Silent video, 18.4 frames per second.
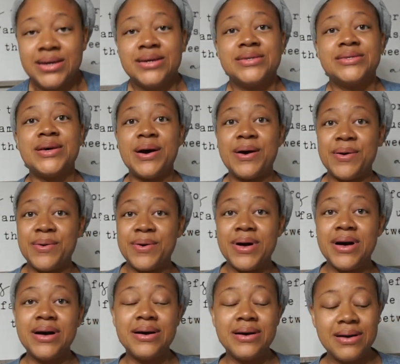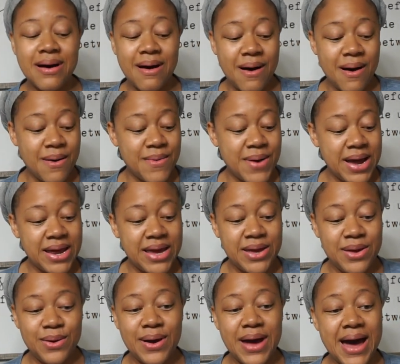So
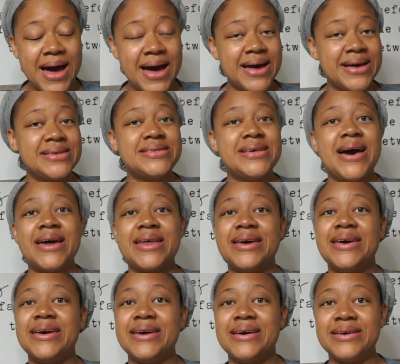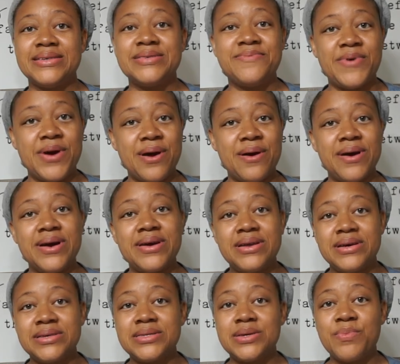already you guys, that is very
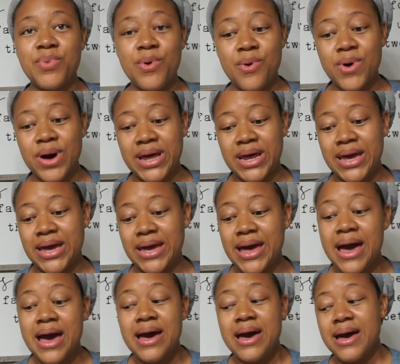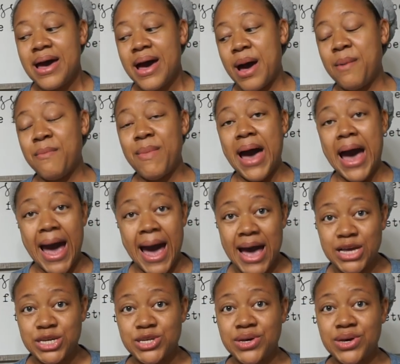disappointing. I'm
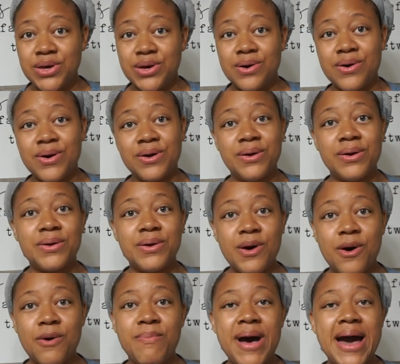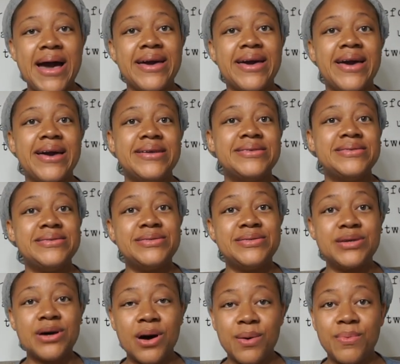actually going to go back and
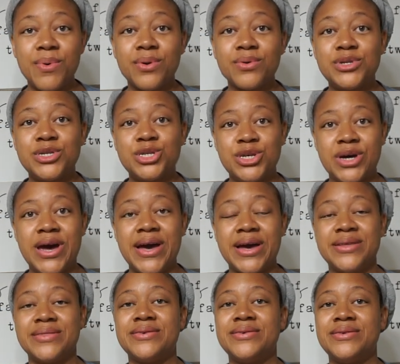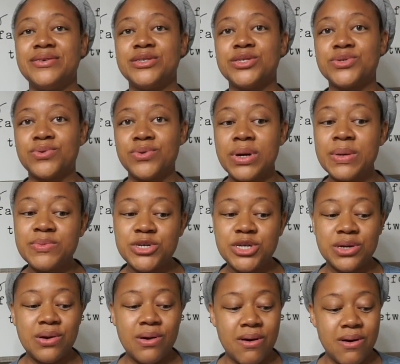double check the
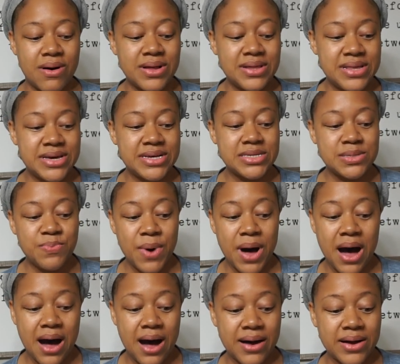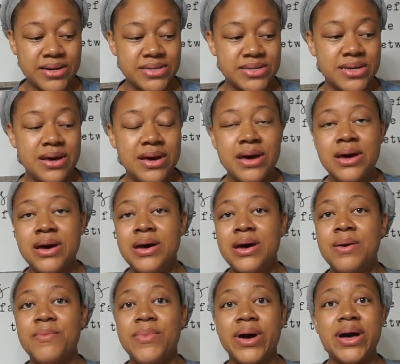description on this box
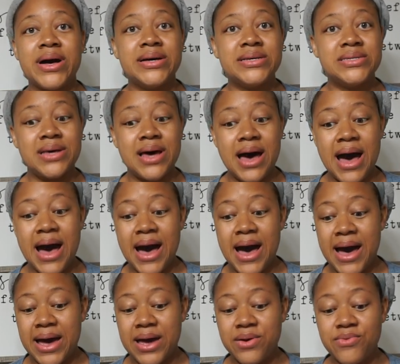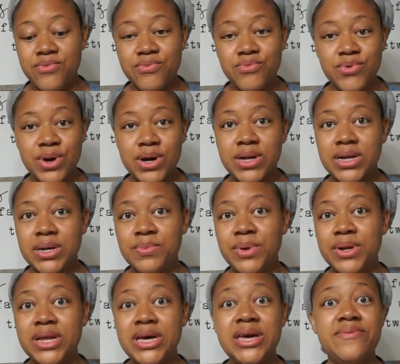because I really
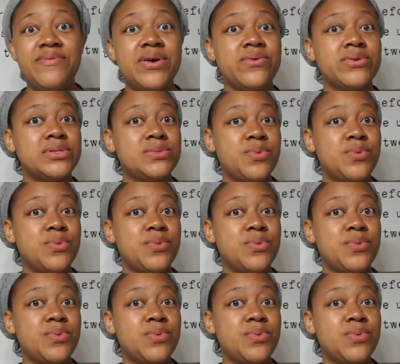believe it was